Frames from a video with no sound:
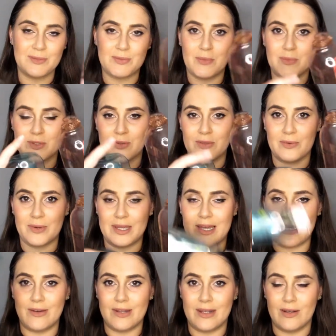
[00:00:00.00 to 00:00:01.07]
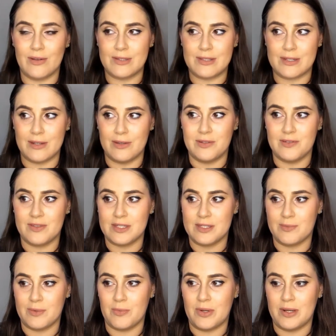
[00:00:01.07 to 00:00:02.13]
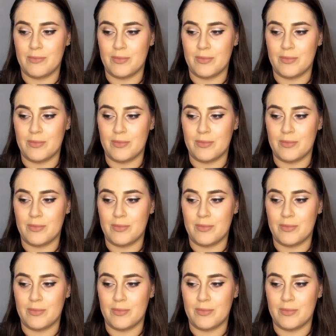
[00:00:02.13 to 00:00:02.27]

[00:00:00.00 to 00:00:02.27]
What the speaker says: one was on the way out and I lost a load of this one when it